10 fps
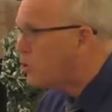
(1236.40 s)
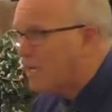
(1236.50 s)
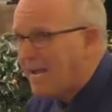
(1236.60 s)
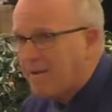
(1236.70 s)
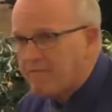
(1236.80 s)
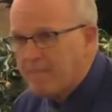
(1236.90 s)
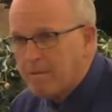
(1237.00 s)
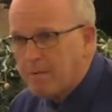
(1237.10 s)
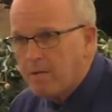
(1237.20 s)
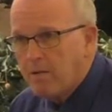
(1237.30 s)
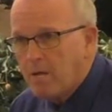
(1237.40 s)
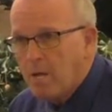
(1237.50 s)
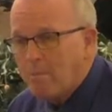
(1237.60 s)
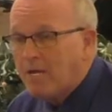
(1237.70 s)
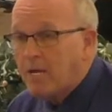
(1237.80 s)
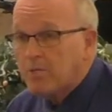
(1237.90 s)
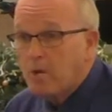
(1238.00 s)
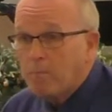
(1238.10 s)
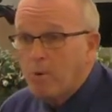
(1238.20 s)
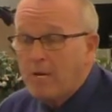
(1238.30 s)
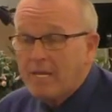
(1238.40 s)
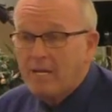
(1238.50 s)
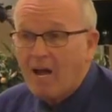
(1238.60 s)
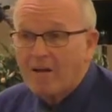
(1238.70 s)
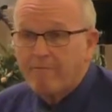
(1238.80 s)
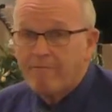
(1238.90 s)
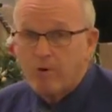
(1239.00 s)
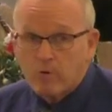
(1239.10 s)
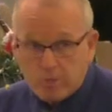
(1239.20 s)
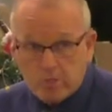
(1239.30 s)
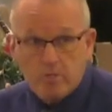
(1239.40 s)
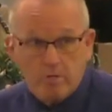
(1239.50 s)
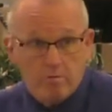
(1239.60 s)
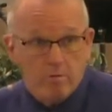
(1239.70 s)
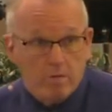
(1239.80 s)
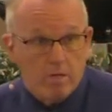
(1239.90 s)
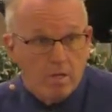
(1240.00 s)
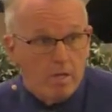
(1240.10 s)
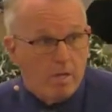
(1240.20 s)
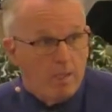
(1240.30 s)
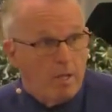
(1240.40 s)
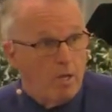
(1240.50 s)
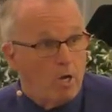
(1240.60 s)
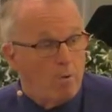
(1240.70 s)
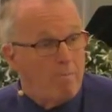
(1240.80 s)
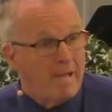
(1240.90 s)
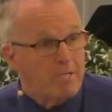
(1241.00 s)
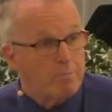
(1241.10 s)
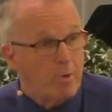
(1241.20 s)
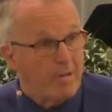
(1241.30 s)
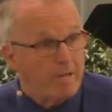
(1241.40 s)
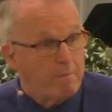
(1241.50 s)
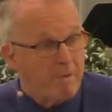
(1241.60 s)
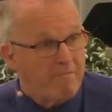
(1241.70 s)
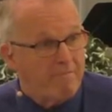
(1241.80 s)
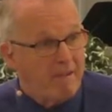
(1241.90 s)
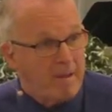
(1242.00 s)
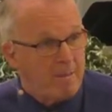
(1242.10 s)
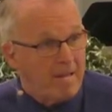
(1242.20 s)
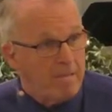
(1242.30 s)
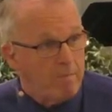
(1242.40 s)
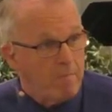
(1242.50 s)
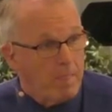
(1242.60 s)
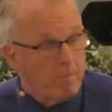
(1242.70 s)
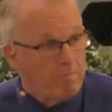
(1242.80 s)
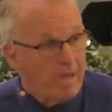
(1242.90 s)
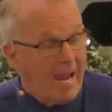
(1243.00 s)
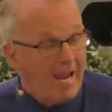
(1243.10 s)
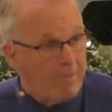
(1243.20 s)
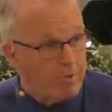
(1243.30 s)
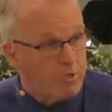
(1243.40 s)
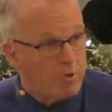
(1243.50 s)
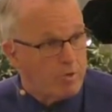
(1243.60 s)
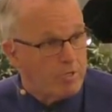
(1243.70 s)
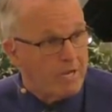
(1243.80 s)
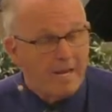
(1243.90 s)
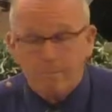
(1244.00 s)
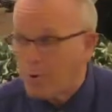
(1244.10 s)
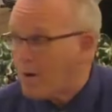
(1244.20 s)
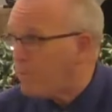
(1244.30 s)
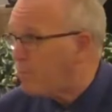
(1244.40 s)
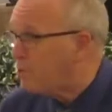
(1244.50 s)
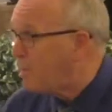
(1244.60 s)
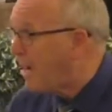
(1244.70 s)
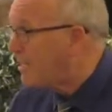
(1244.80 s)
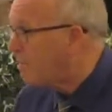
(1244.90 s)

ahead of them, because putting God first, means putting my family and the church in a proper perspective.